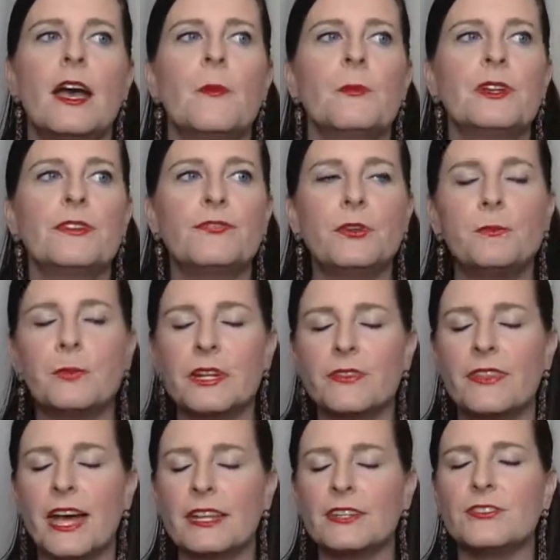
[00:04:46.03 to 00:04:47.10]
But if you put
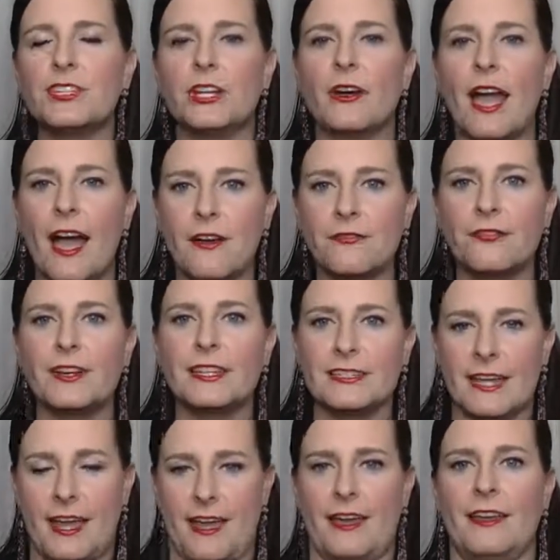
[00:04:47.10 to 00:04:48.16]
that into your
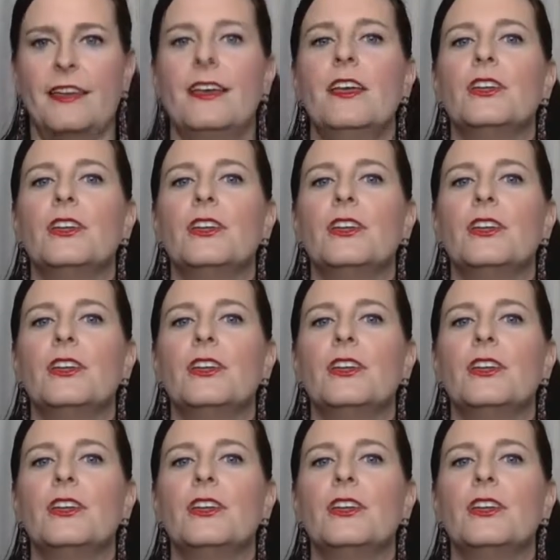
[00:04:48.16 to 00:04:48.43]
everyday,